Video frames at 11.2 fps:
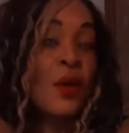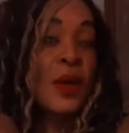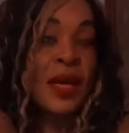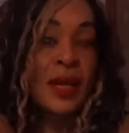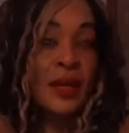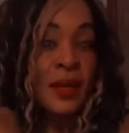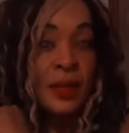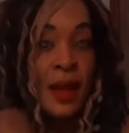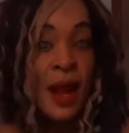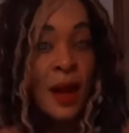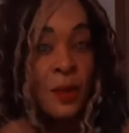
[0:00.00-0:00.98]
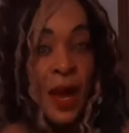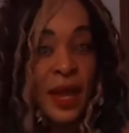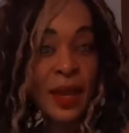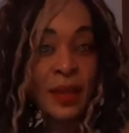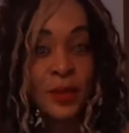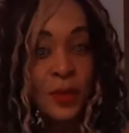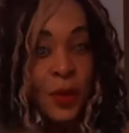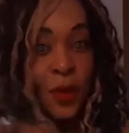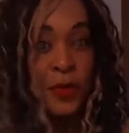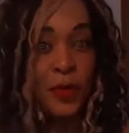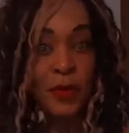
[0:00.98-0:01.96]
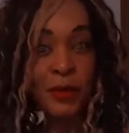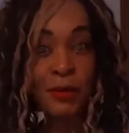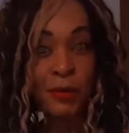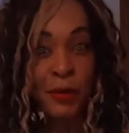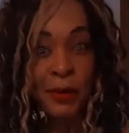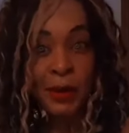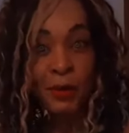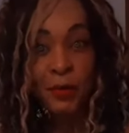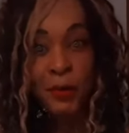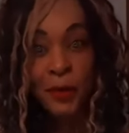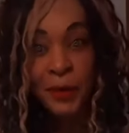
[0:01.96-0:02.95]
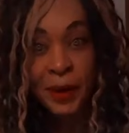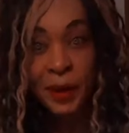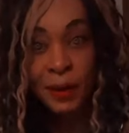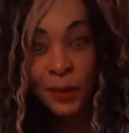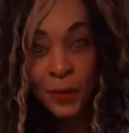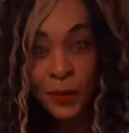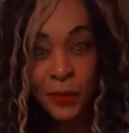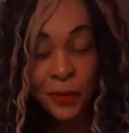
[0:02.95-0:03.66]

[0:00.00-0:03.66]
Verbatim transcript: okay, now I got to go for real, for real, for real,